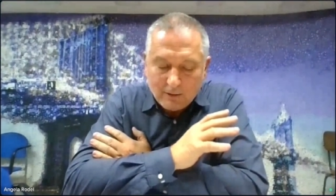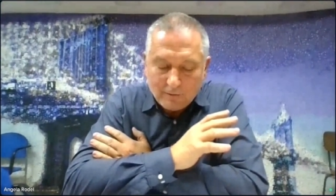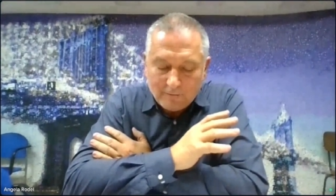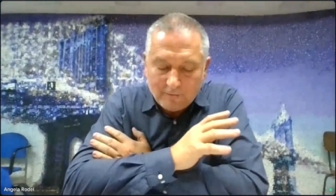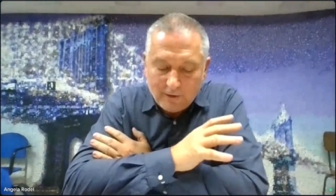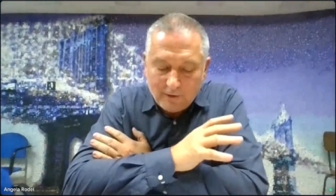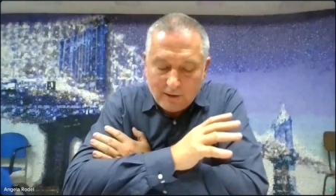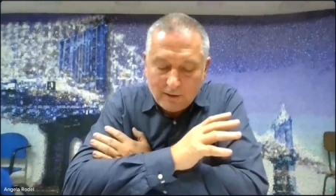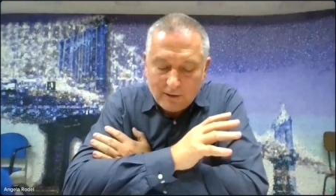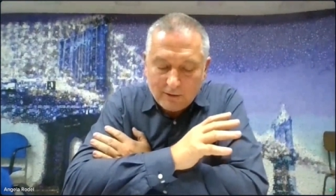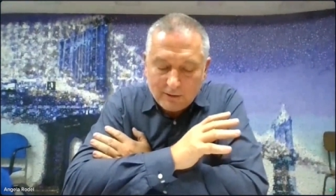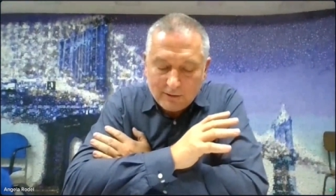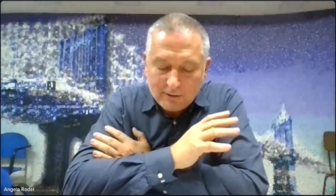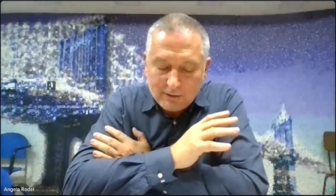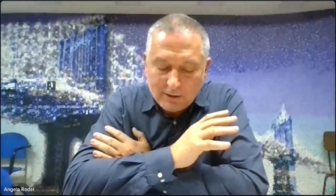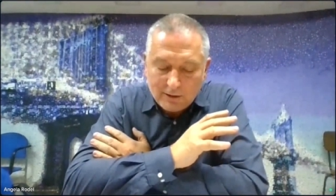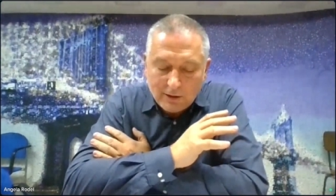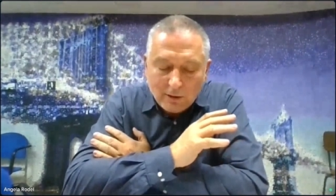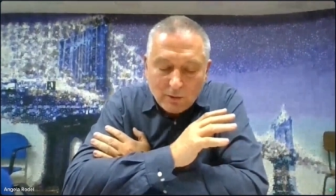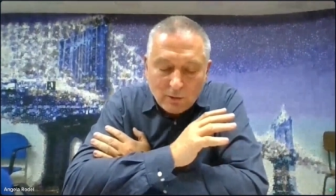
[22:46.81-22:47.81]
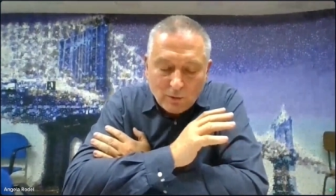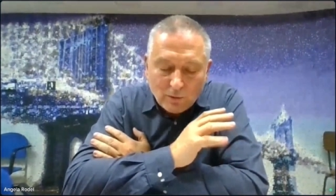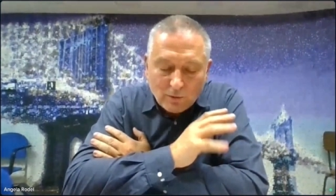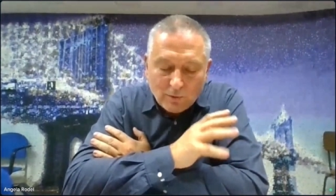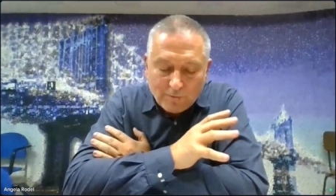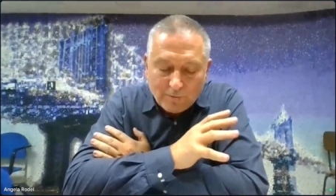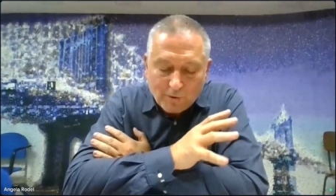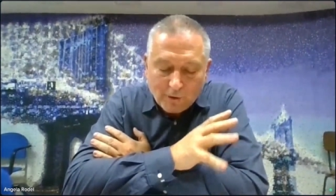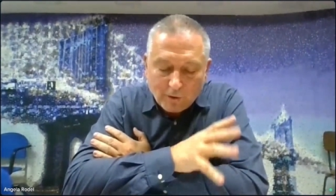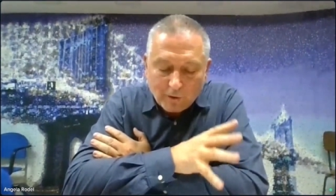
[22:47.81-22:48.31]
The fear is
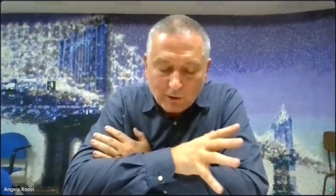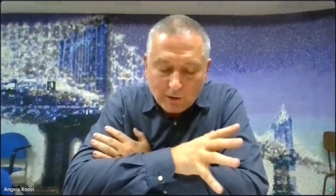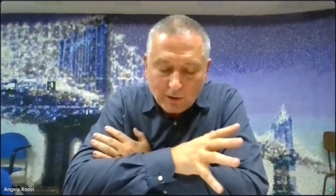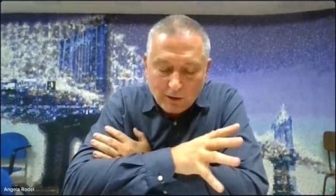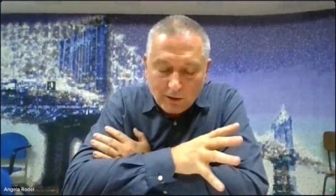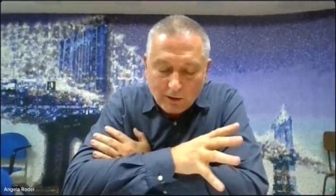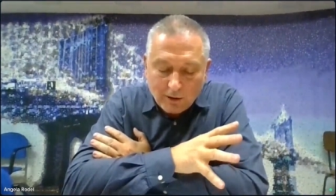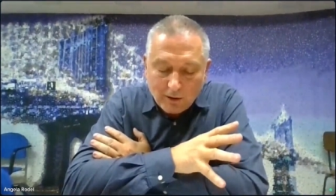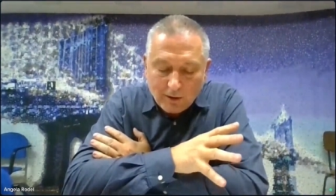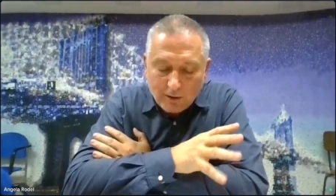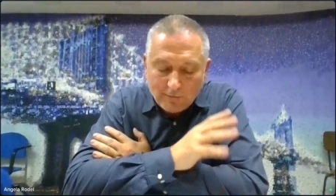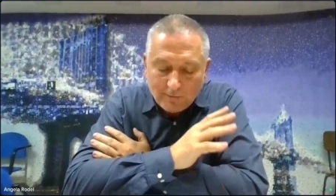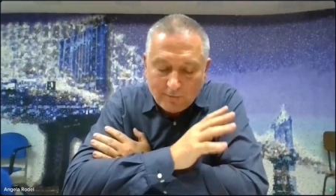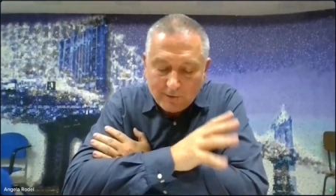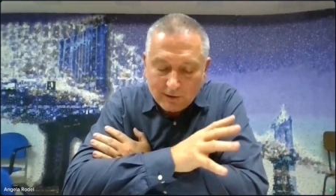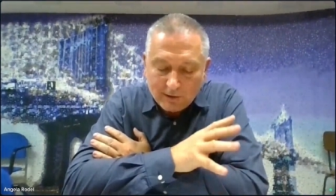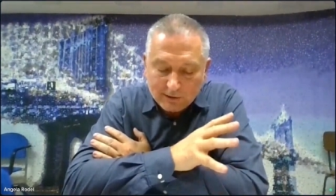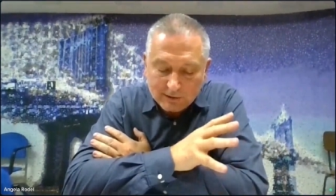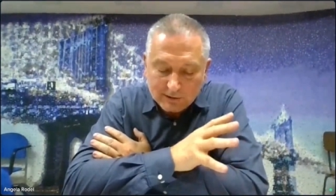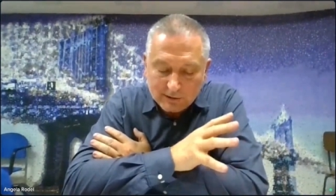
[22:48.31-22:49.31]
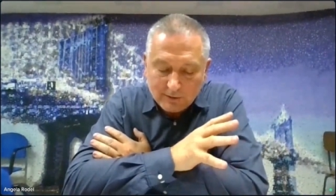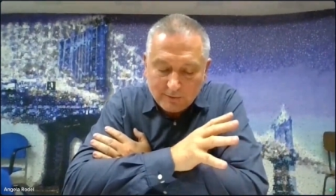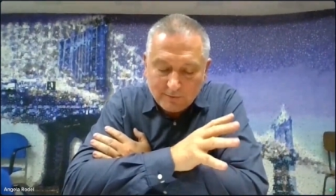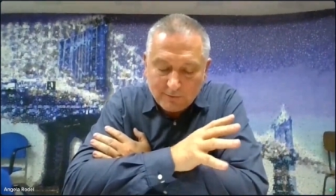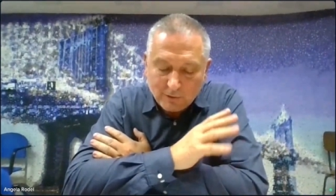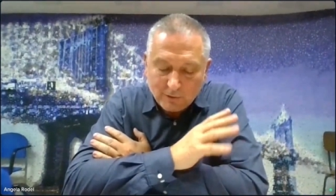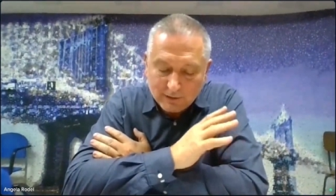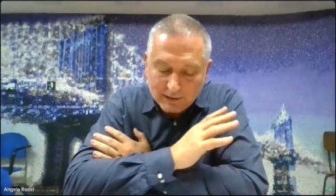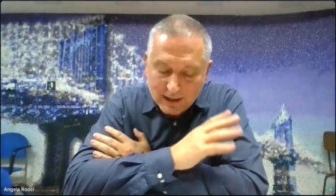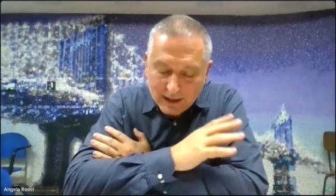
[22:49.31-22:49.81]
twofold. First,
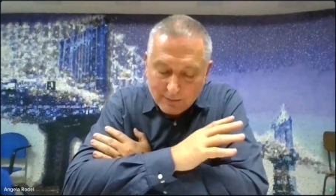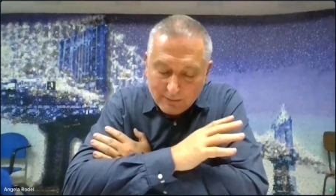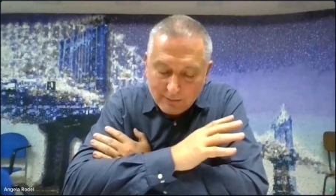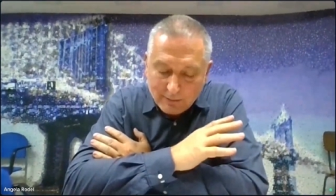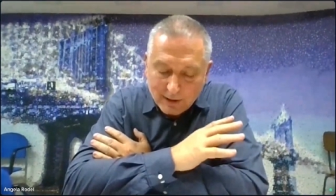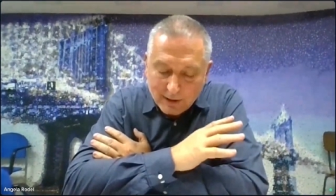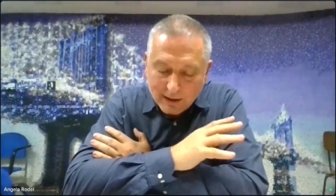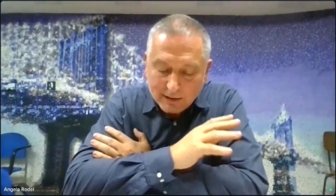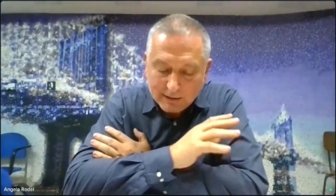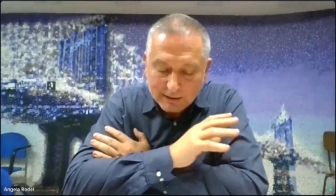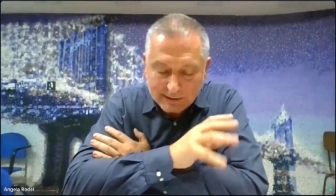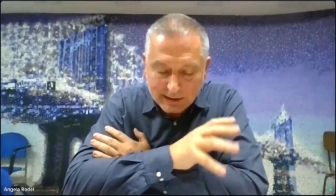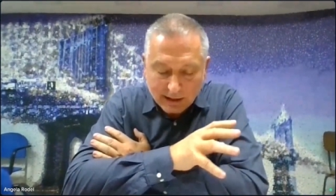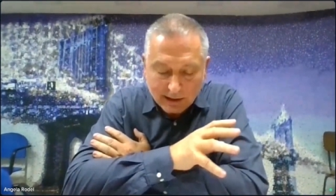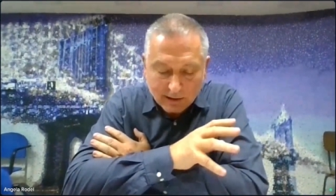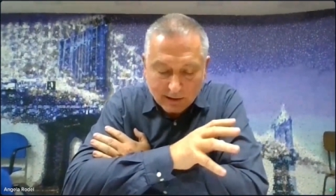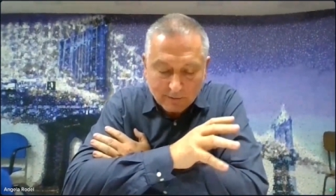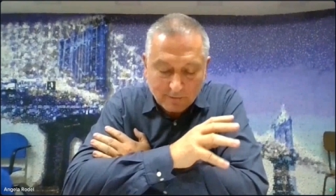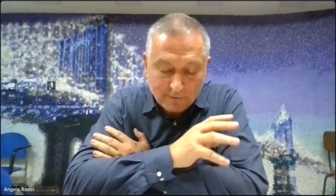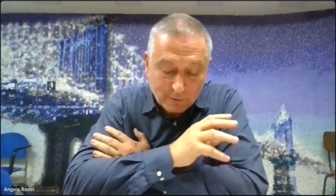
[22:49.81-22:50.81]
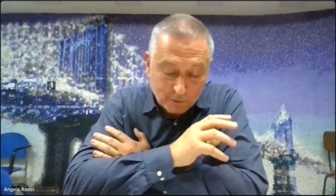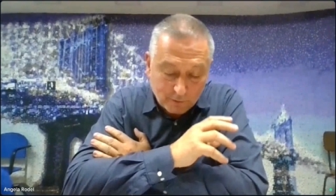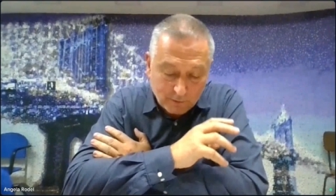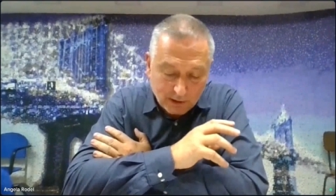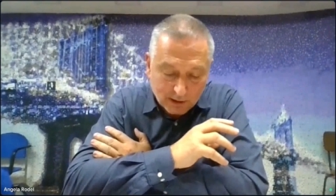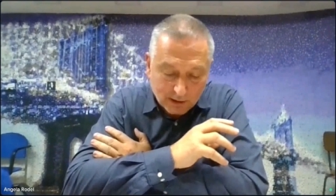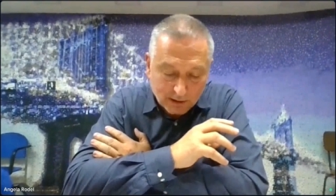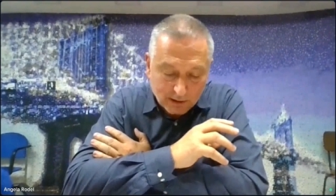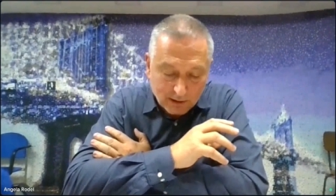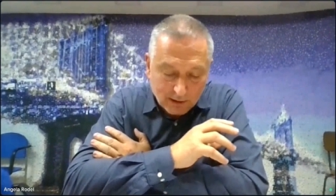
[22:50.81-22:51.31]
for them, and second,
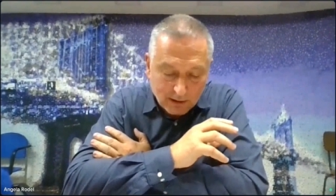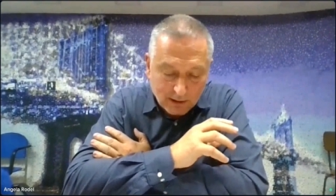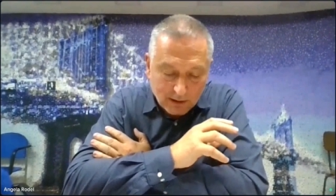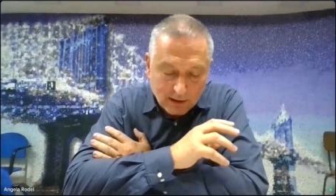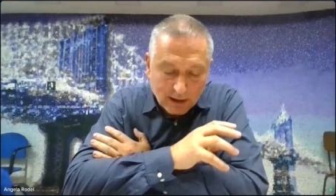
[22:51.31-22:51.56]
for me.